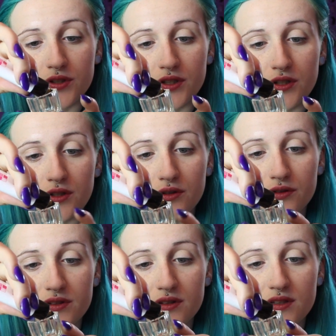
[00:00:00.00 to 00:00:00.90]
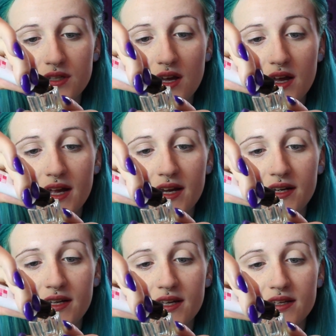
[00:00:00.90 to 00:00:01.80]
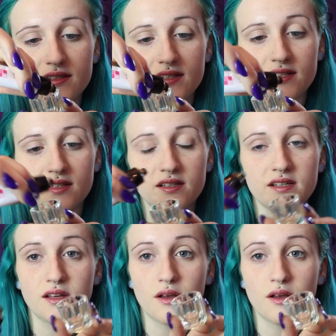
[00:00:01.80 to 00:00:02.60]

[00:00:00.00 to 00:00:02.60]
to use tiniest little